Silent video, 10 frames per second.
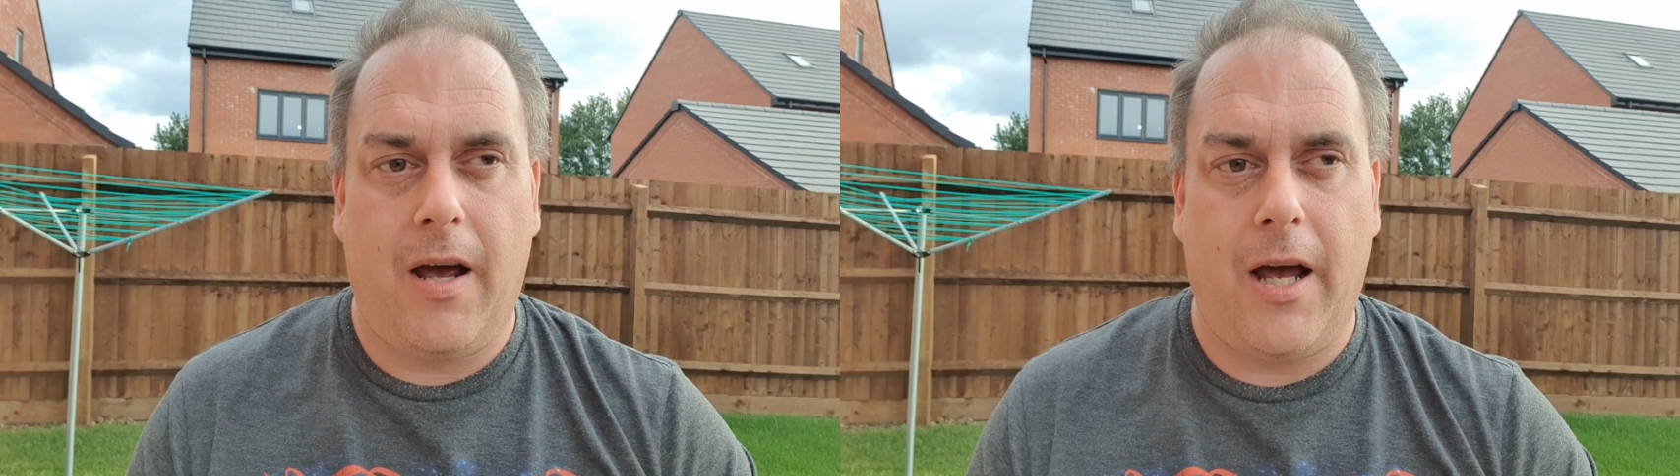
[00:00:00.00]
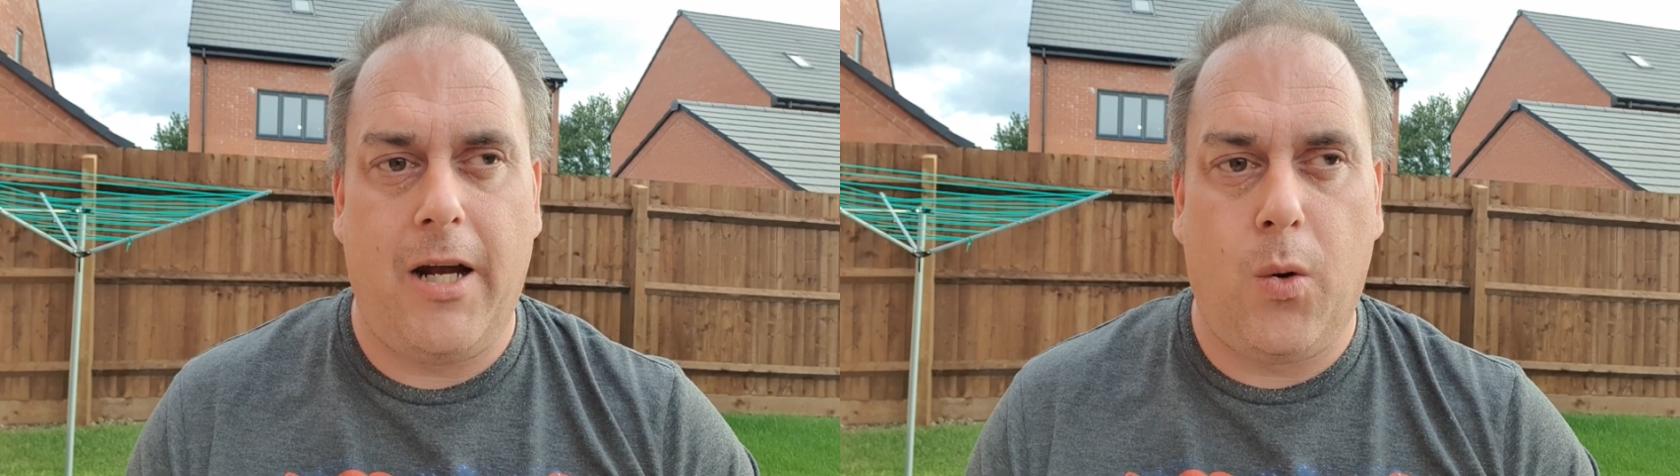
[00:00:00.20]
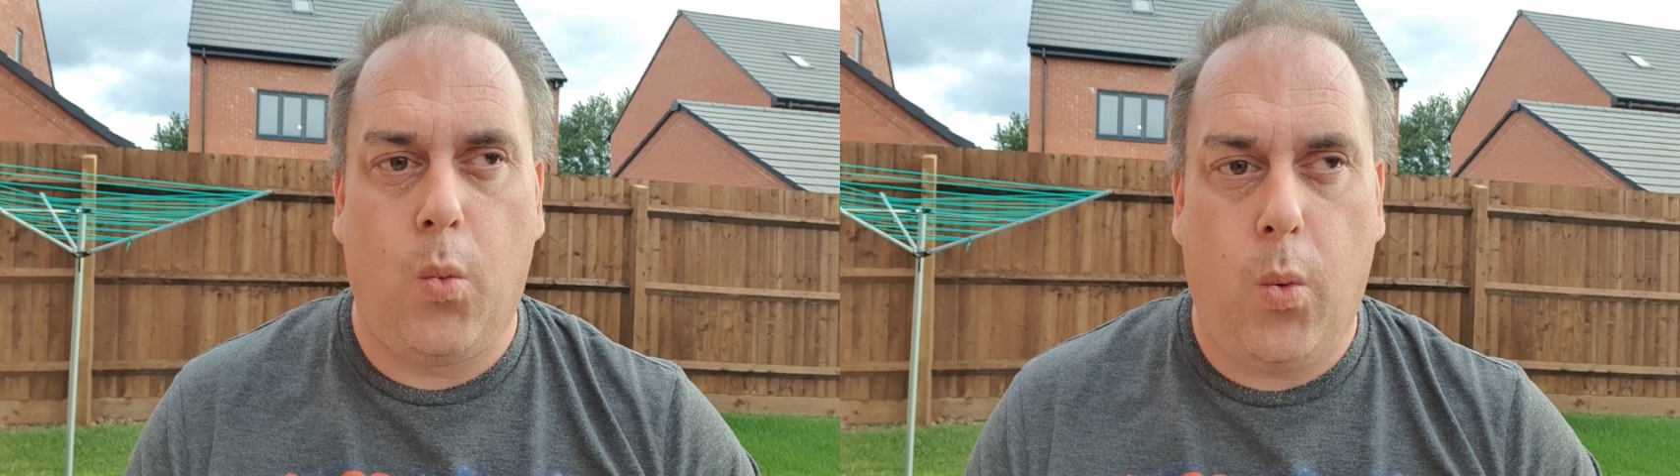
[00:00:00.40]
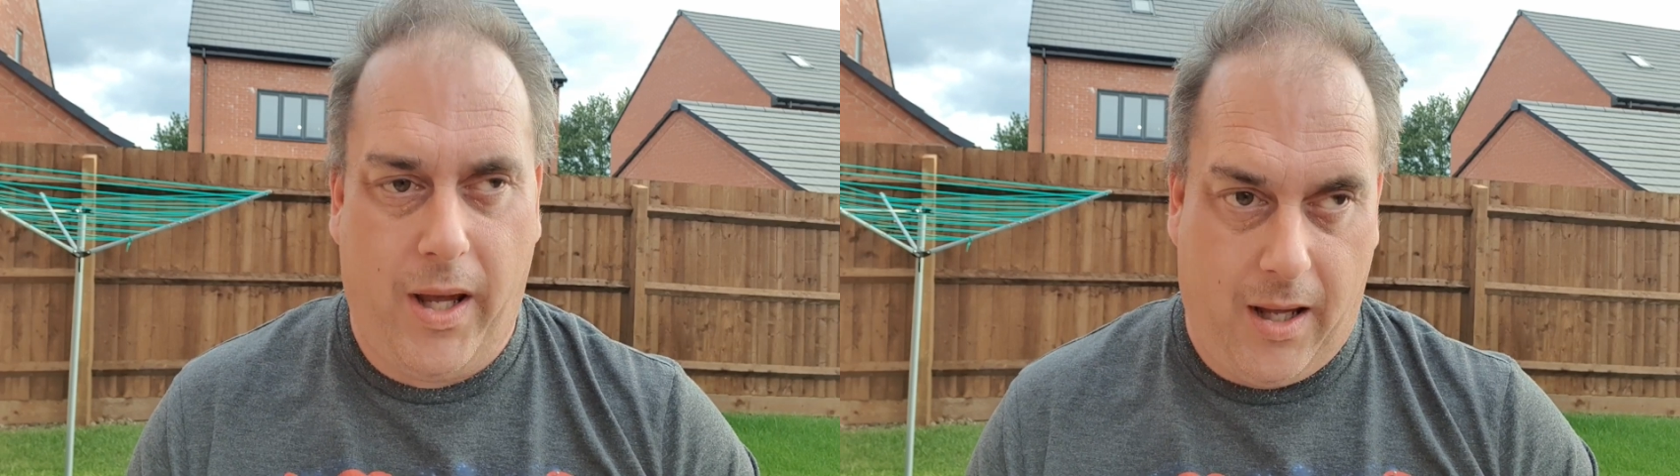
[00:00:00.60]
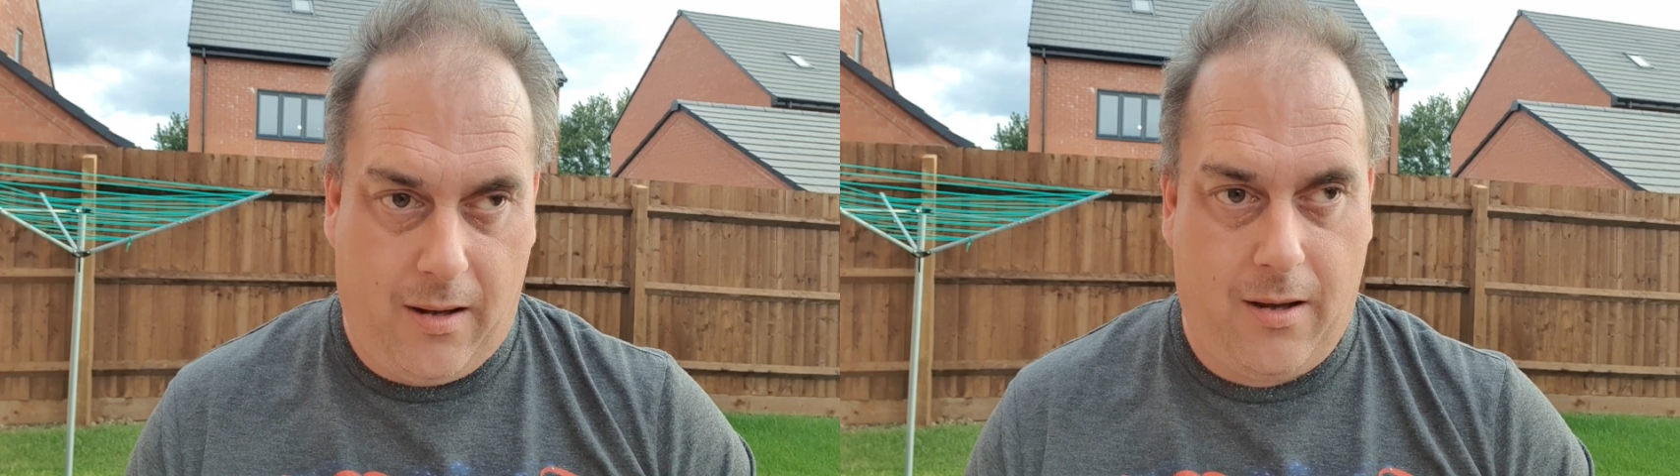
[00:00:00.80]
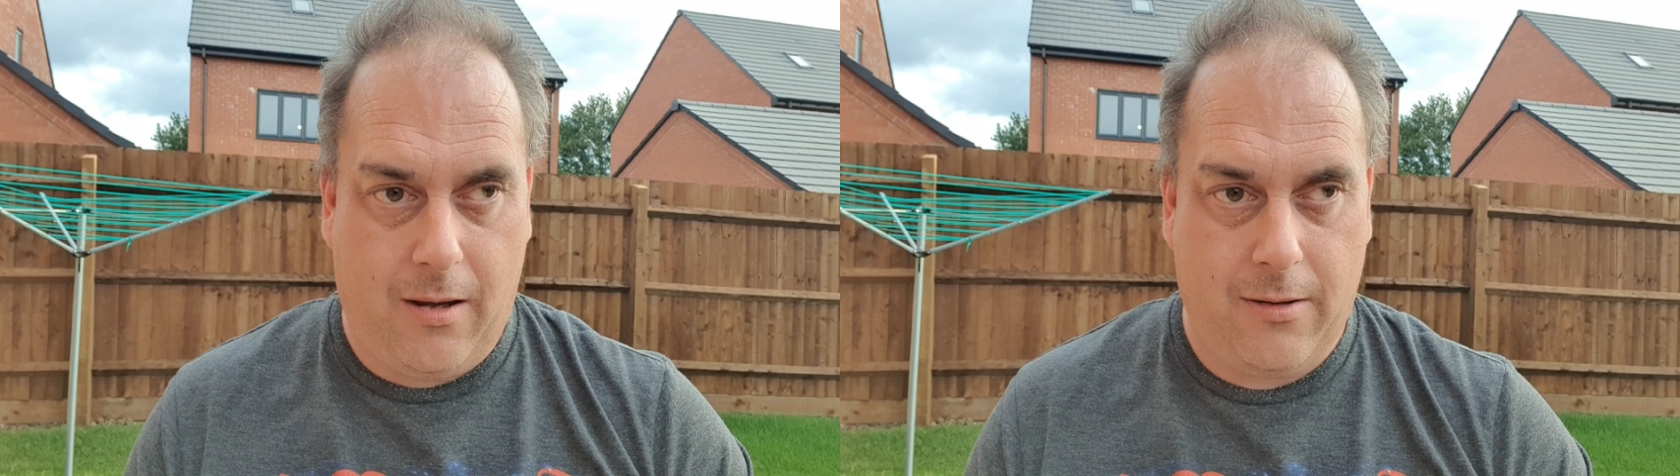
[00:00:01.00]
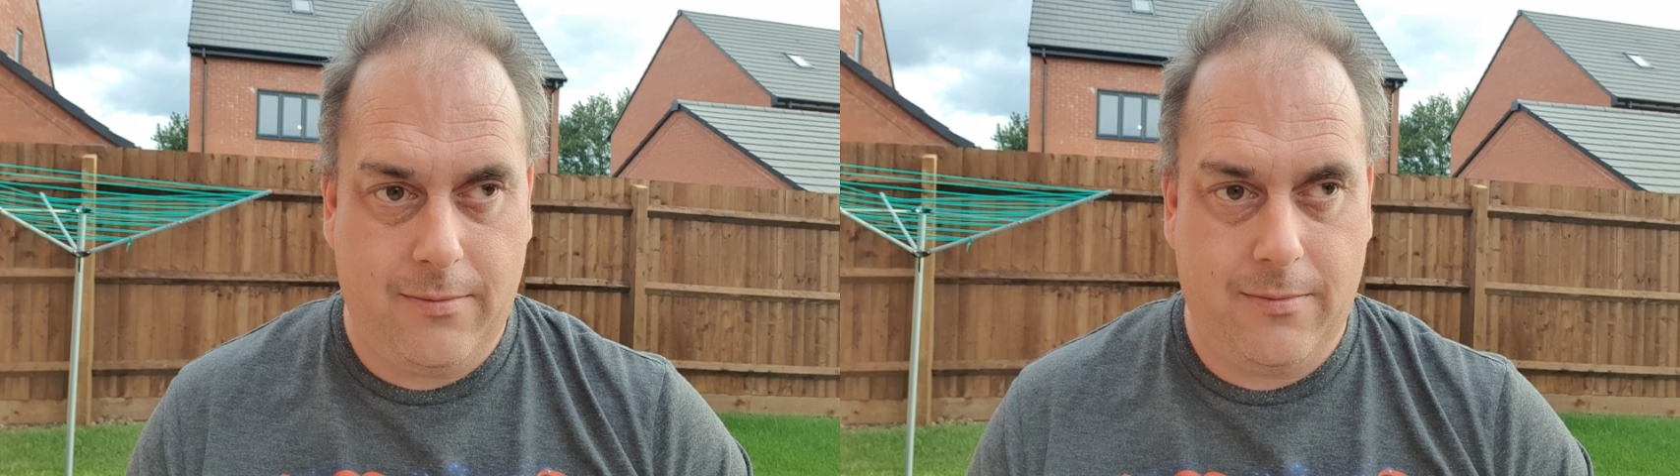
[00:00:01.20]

in a week.